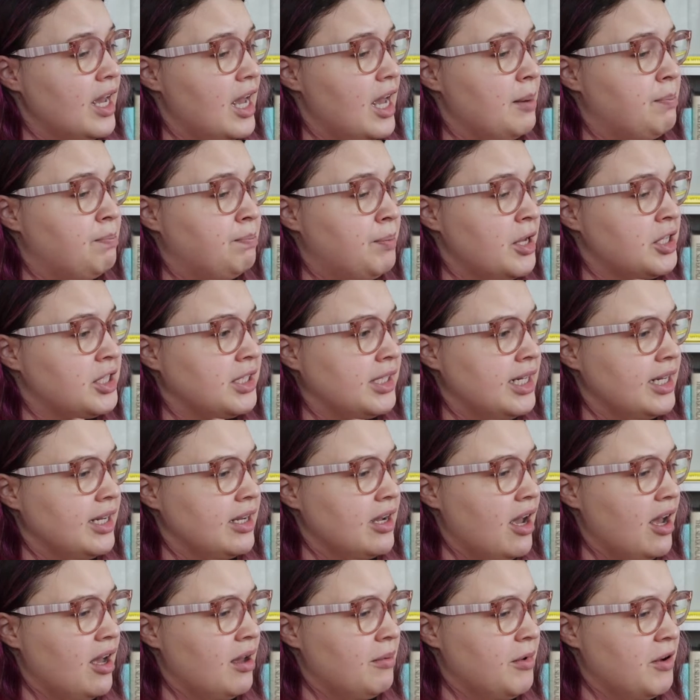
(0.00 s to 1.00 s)
a
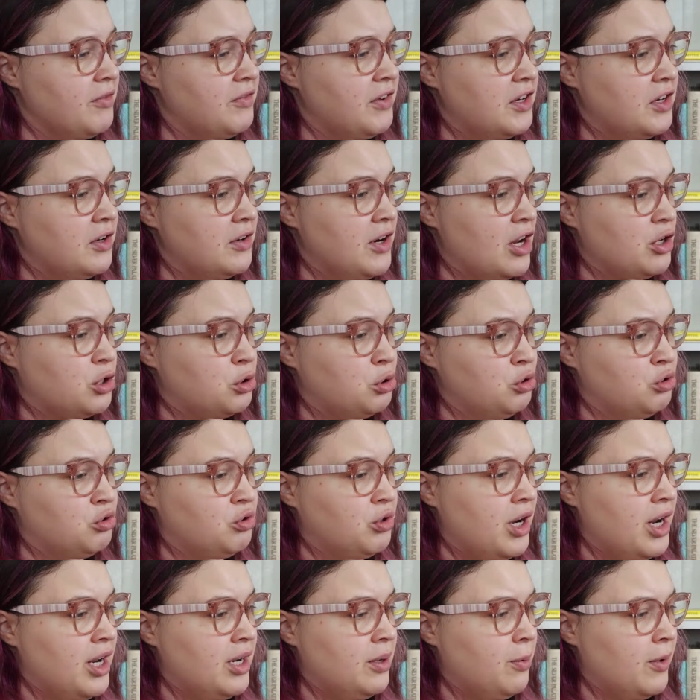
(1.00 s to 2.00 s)
bustling hub of international
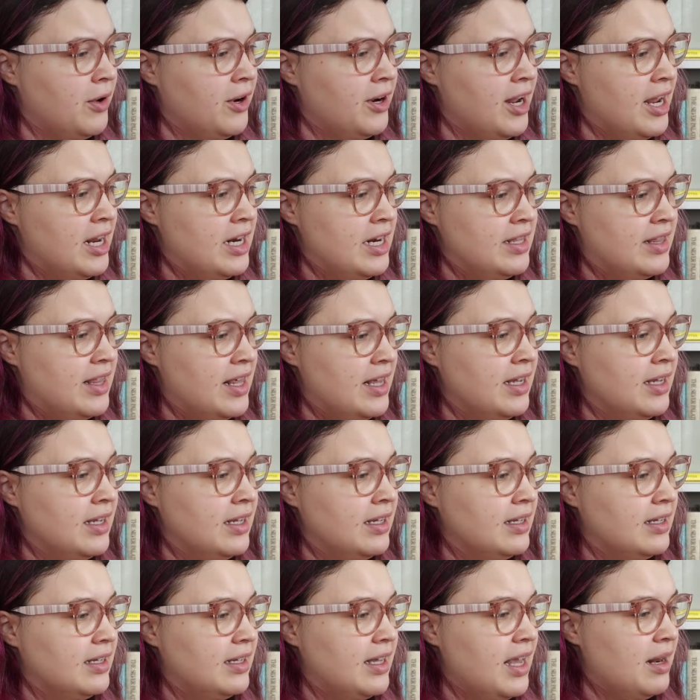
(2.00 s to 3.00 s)
trade where
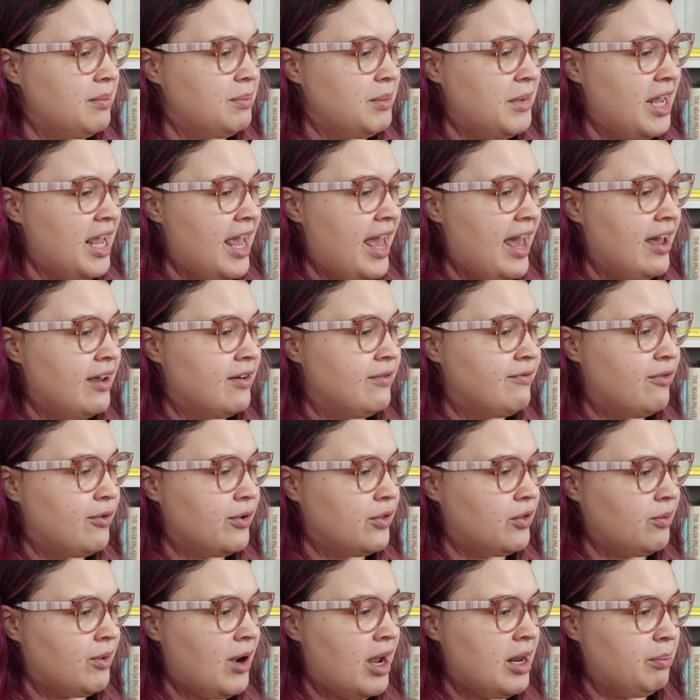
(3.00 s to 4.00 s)
anything can be had
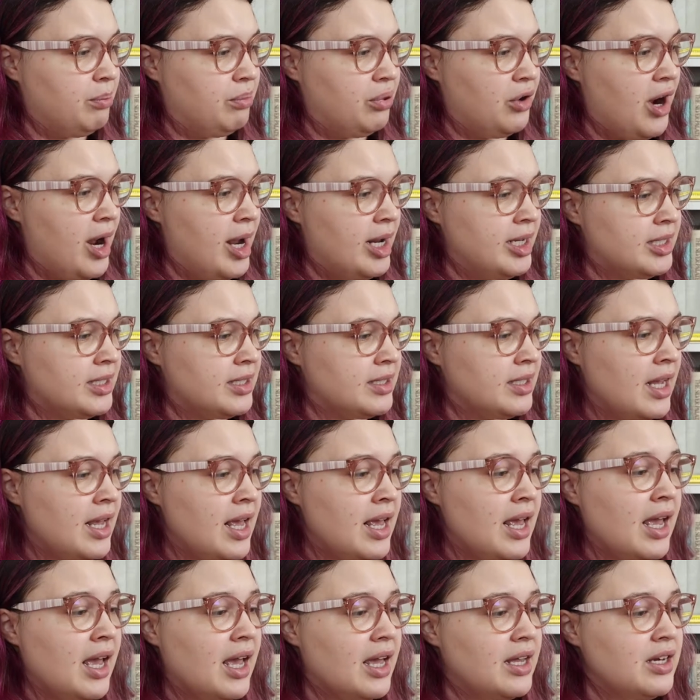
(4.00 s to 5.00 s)
for the right price,
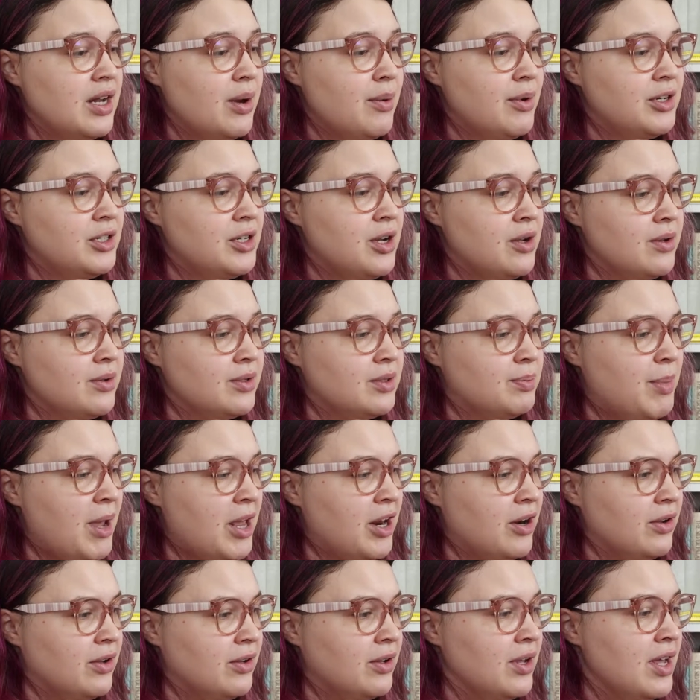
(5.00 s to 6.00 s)
and no one knows
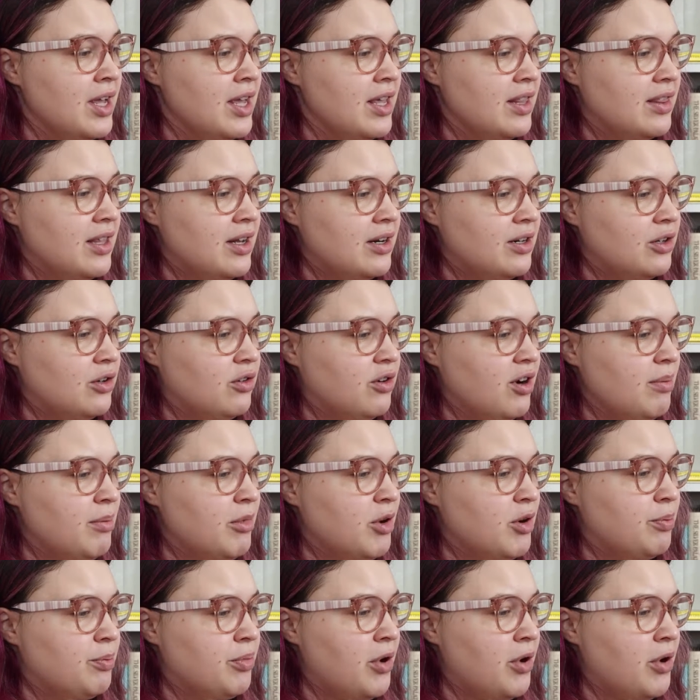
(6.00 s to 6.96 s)
better than criminal